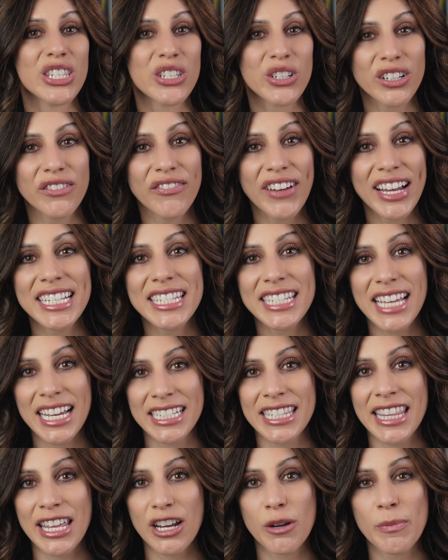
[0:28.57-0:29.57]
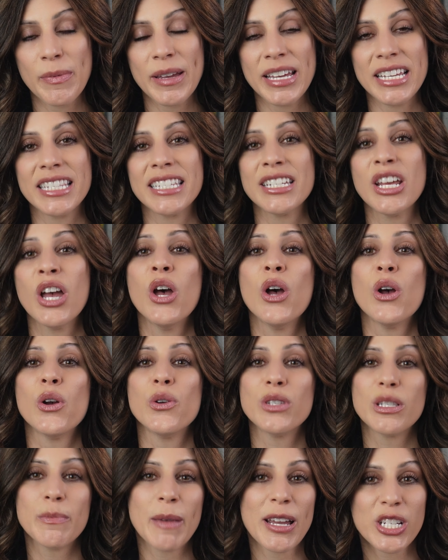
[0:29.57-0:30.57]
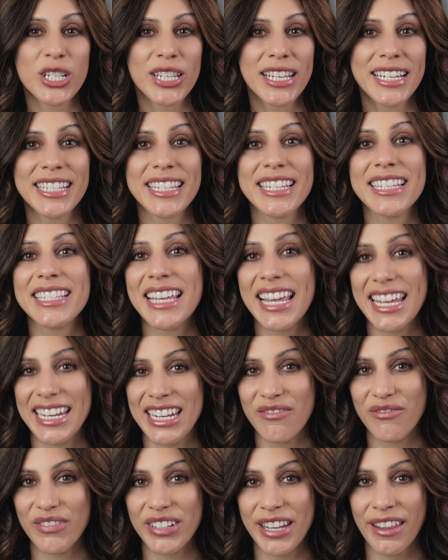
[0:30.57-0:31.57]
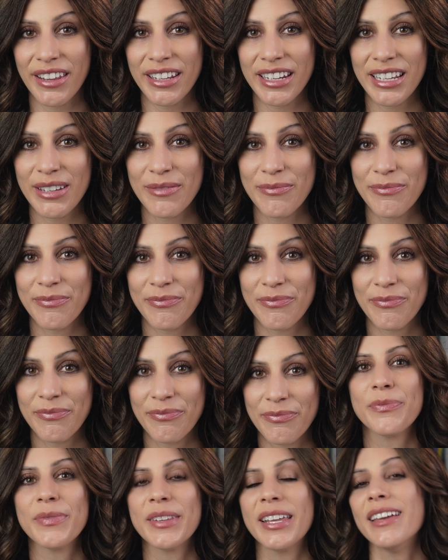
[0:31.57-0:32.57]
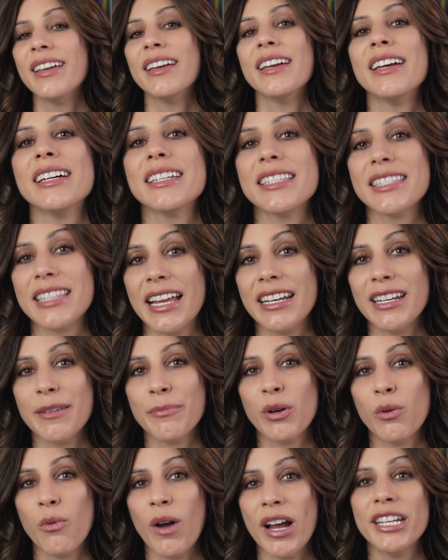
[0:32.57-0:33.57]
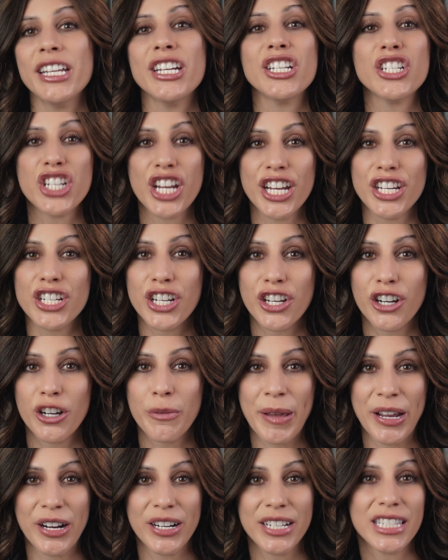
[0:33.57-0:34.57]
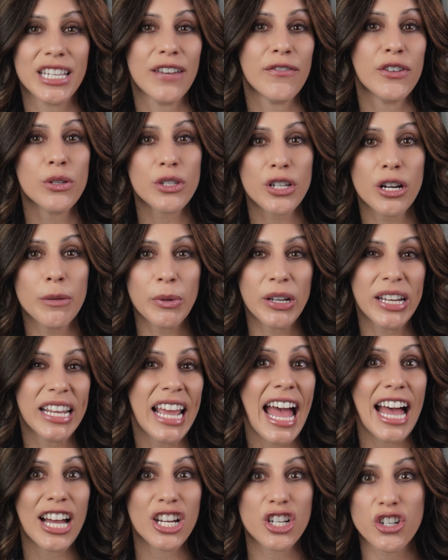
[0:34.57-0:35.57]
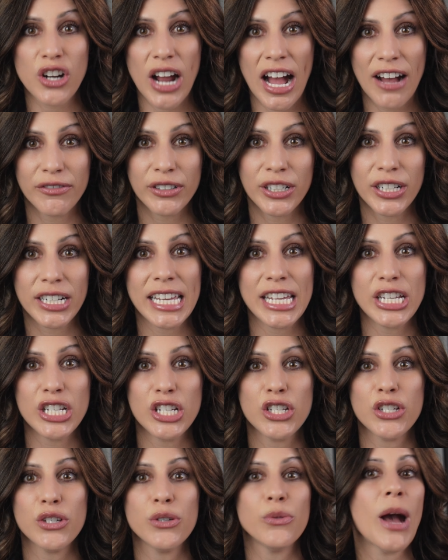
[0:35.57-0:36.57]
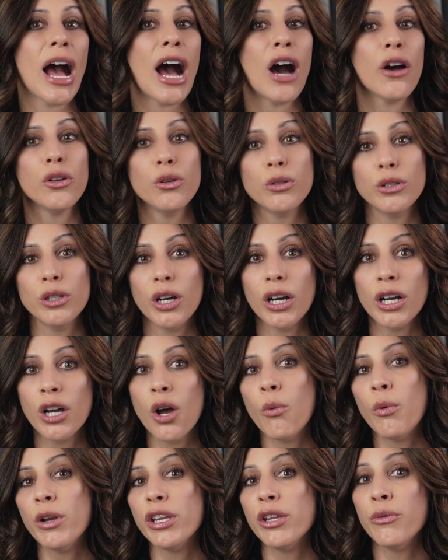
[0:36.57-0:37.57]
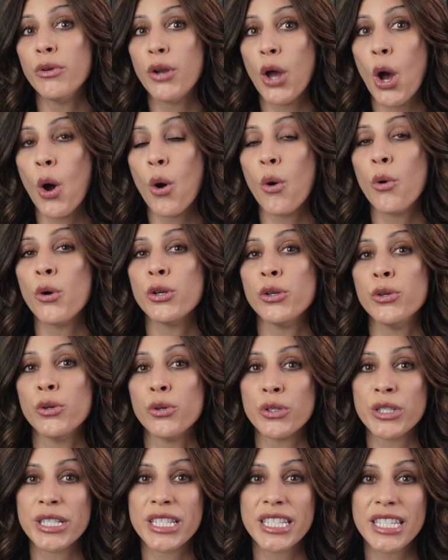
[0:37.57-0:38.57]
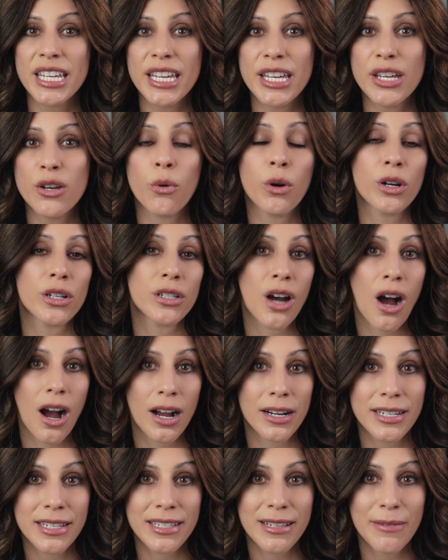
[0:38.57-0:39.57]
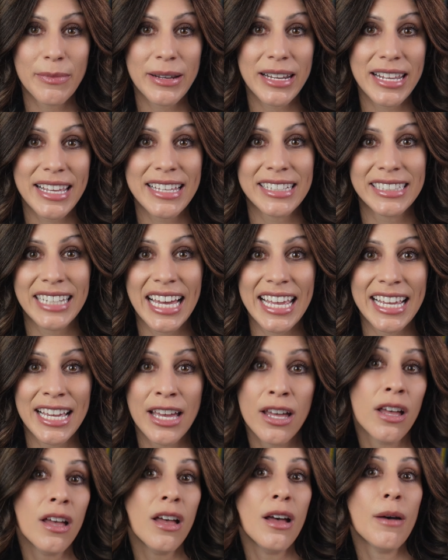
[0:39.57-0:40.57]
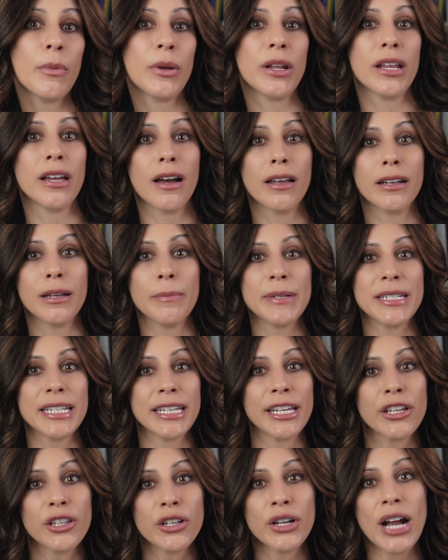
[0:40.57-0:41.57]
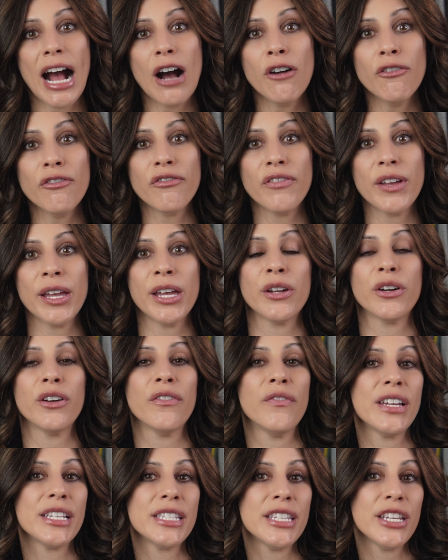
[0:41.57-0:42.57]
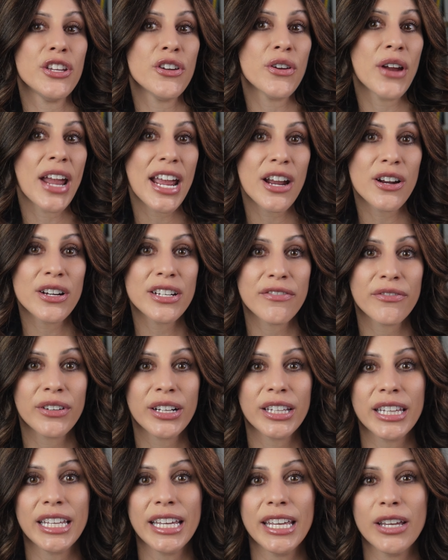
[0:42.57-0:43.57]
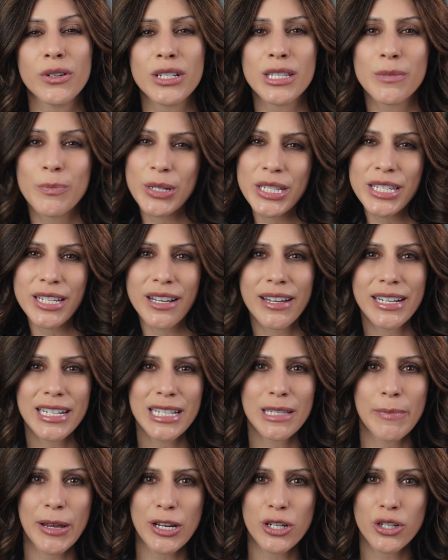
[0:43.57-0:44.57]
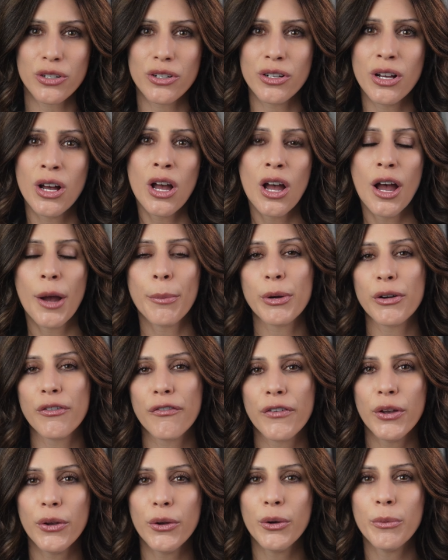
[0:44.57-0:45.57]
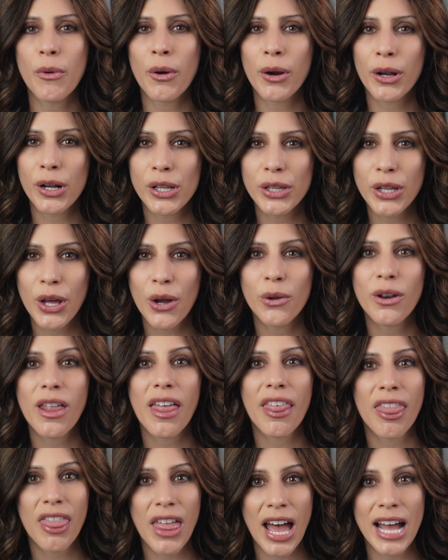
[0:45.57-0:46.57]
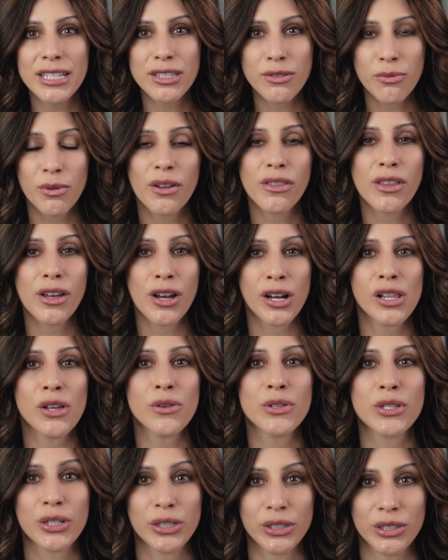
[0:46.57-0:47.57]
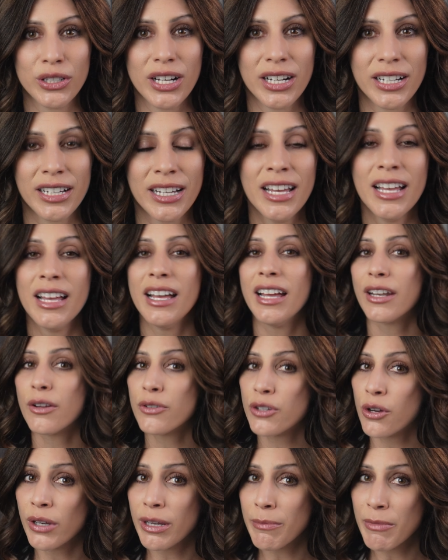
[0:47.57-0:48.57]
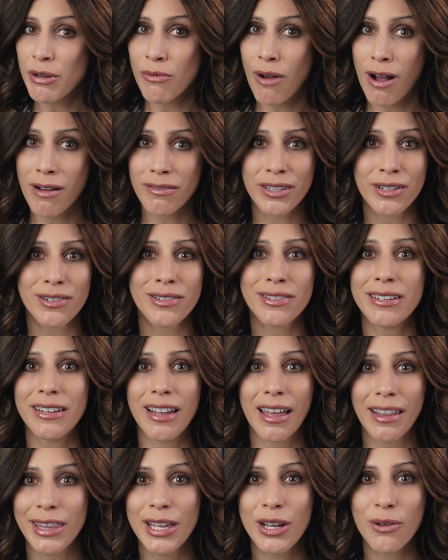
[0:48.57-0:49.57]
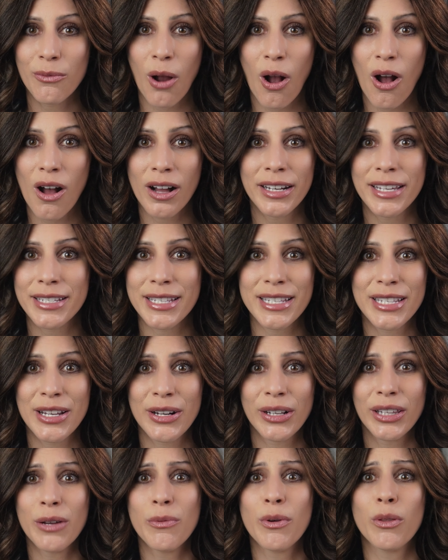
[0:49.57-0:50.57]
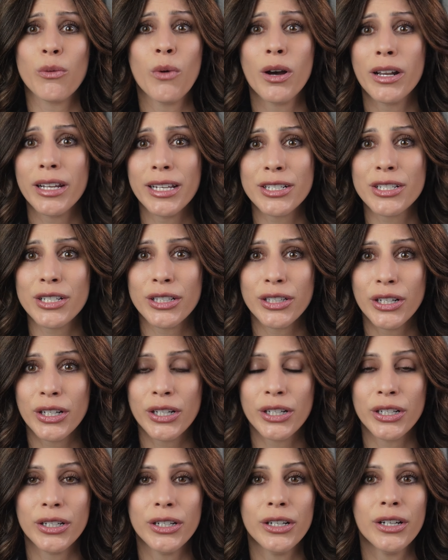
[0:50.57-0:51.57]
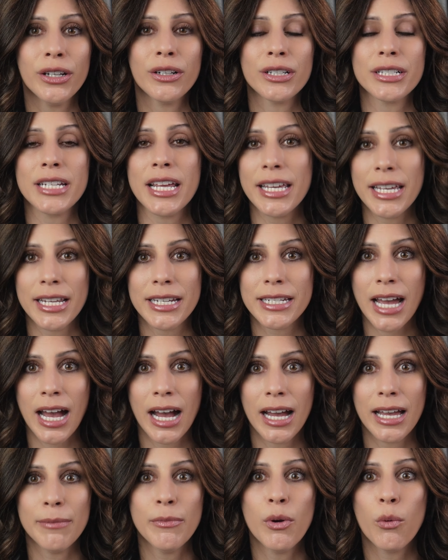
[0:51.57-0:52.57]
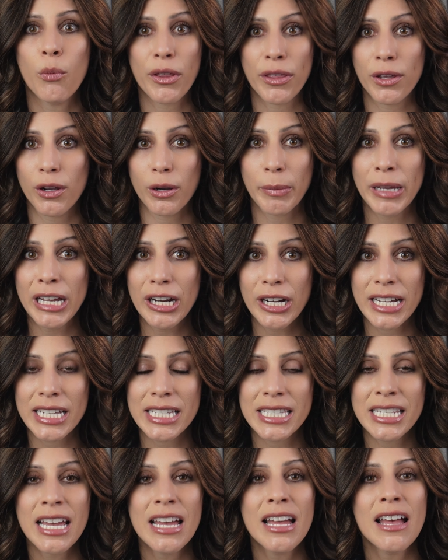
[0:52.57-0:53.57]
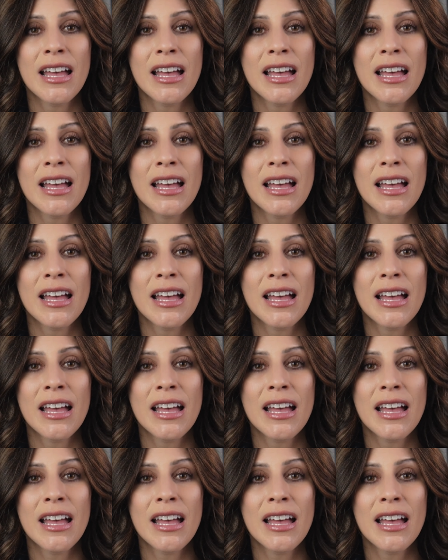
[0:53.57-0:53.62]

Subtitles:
certified sex therapist who specializes in infidelity. Sign number 1, changing your appearance. If you start putting extra effort into how you look when you know you'll see or talk to somebody, like putting on a particular outfit or fixing your hair differently or spritzing on a special perfume or cologne, that's worth a closer look. Now, don't get me wrong, there's nothing wrong necessarily with wanting to look good or taking time with your appearance.